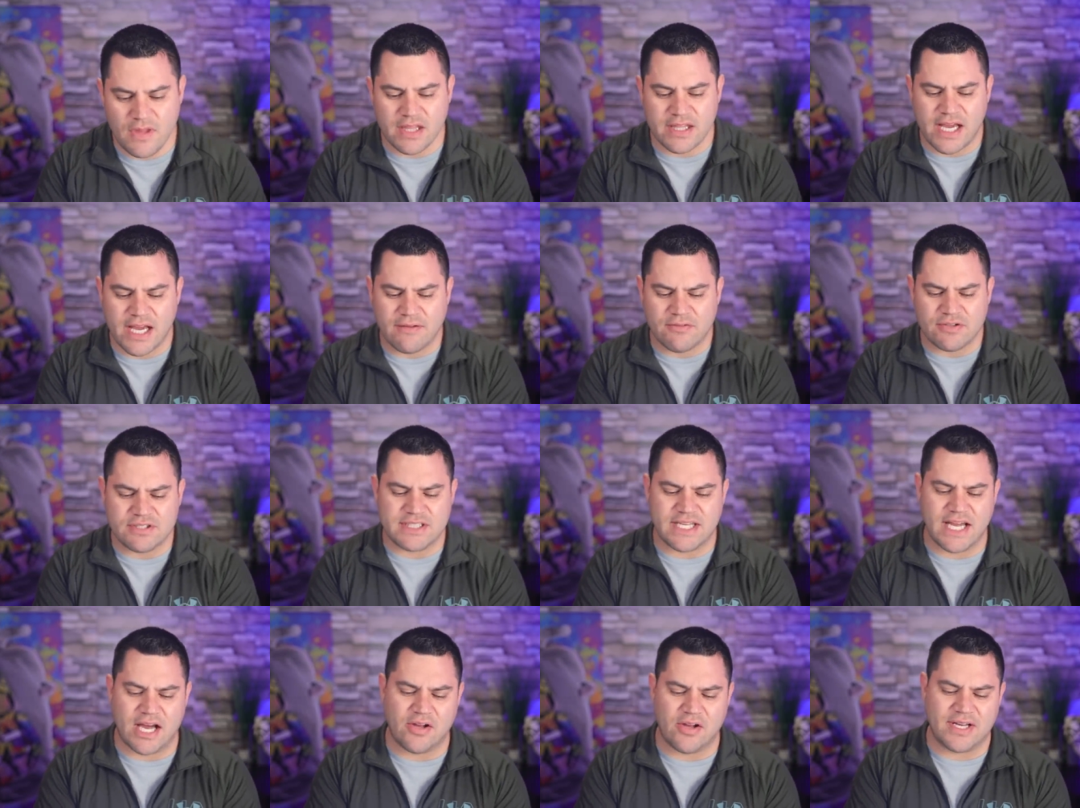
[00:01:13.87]
The
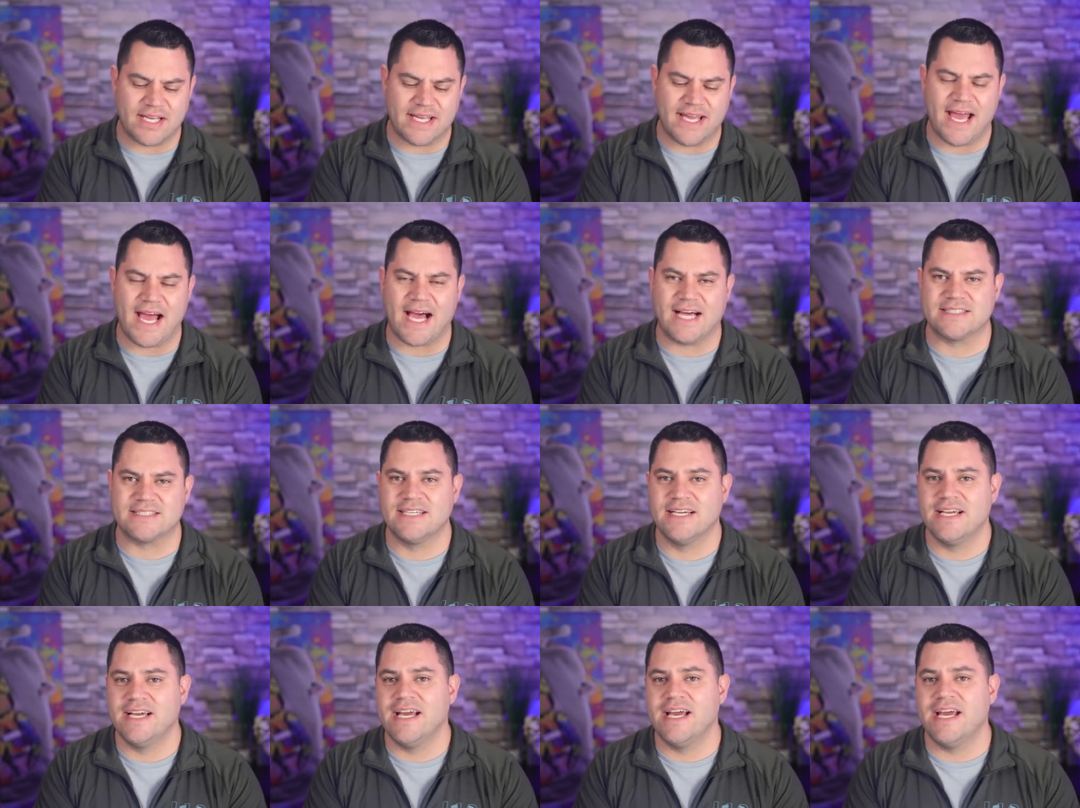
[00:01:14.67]
average gallon of
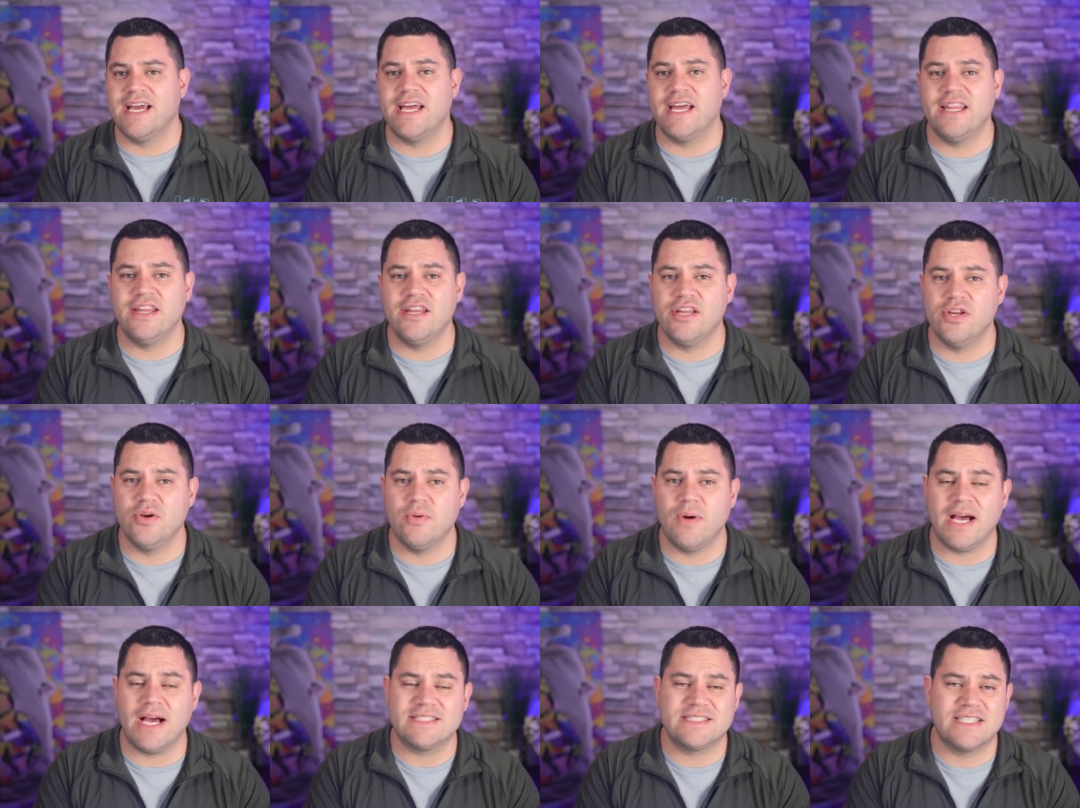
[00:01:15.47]
gas in the
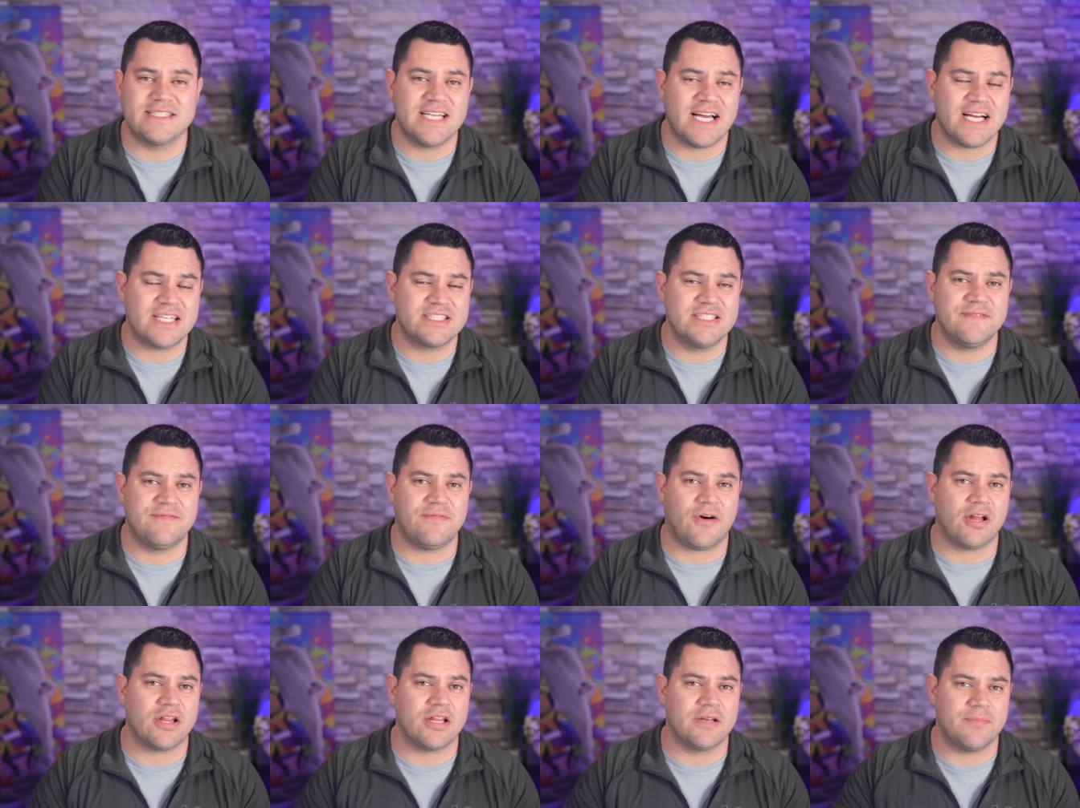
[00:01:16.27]
US has actually
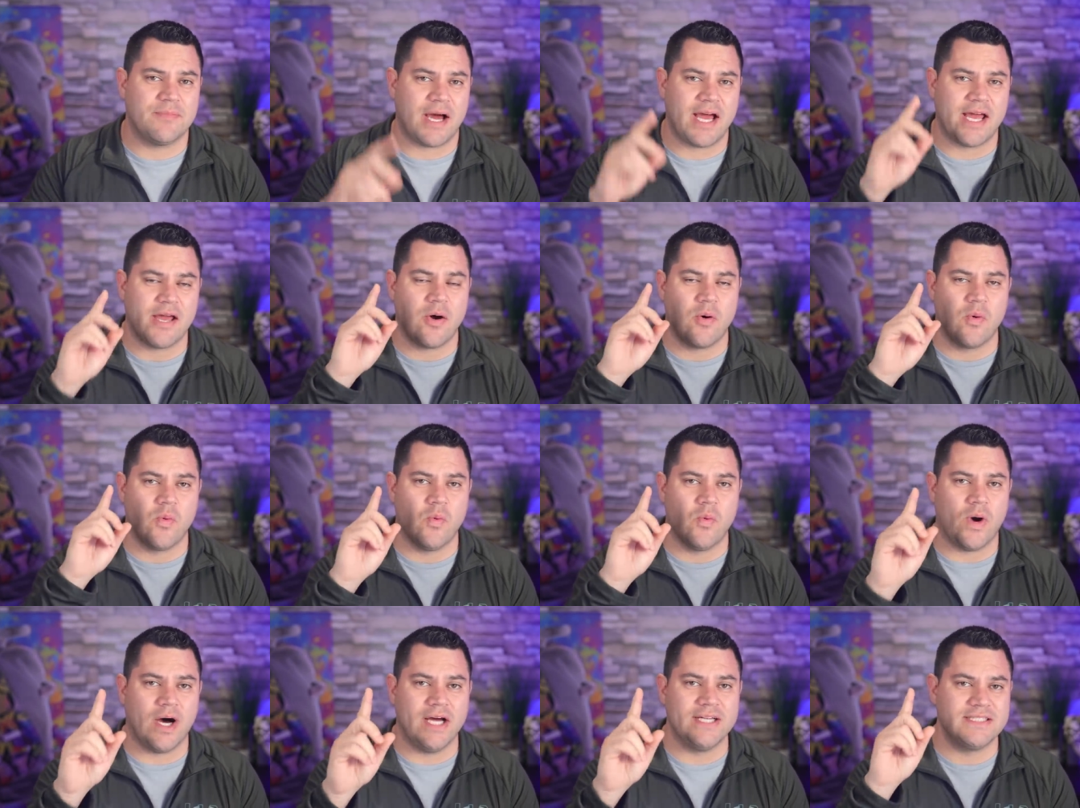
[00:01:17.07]
fallen by
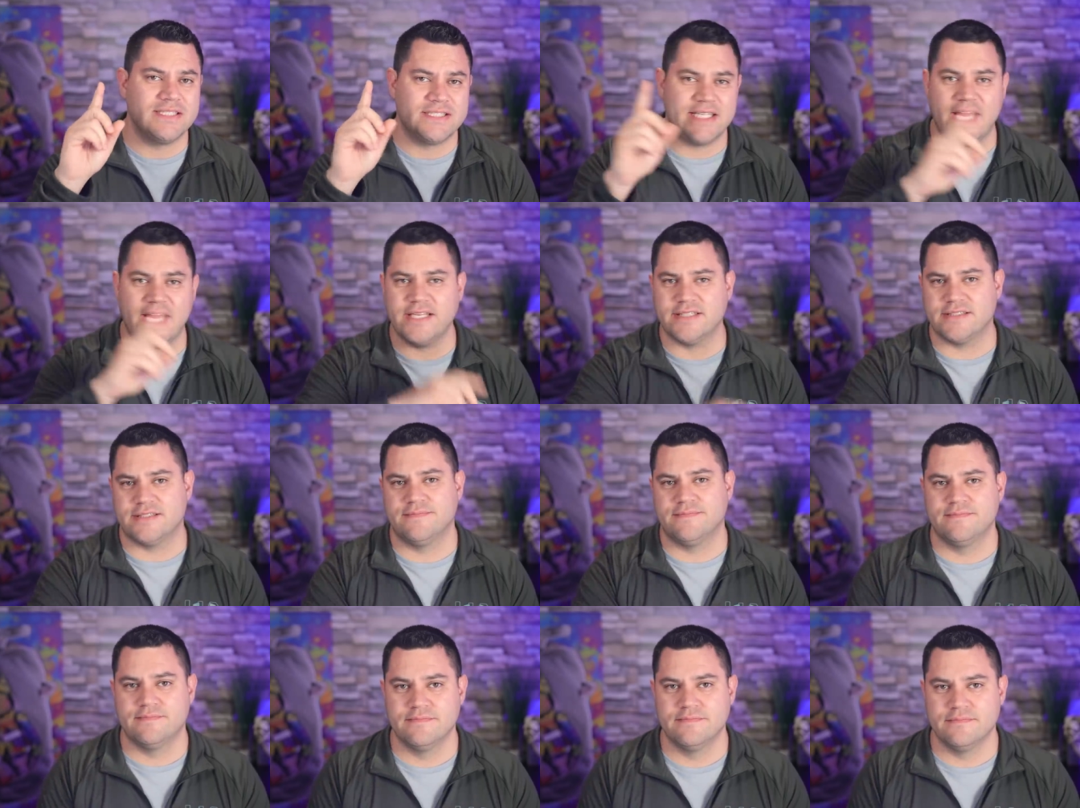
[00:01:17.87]
1 cent.